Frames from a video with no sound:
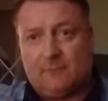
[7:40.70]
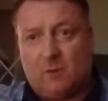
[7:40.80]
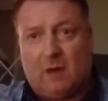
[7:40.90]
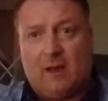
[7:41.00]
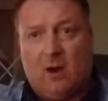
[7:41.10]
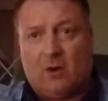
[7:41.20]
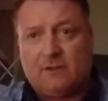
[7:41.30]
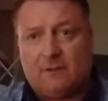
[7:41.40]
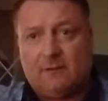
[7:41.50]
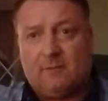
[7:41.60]
Quite odd,
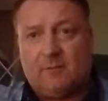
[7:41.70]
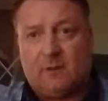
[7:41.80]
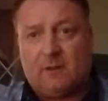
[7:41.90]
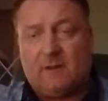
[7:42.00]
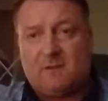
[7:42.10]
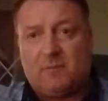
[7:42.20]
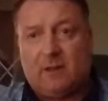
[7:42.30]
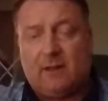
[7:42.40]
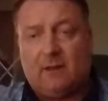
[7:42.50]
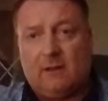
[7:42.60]
but it is
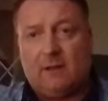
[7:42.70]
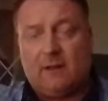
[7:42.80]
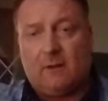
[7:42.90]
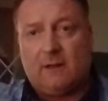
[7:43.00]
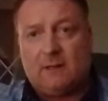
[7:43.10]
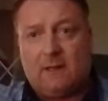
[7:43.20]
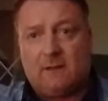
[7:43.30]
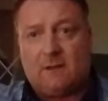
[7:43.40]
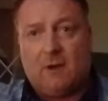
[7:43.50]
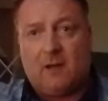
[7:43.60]
pretty good.
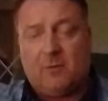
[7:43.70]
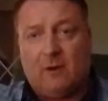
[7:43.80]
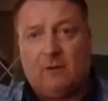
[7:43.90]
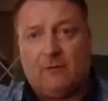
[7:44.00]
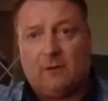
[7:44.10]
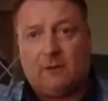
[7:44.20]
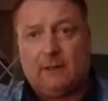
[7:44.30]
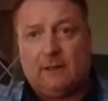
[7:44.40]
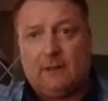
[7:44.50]
It's quite powerful.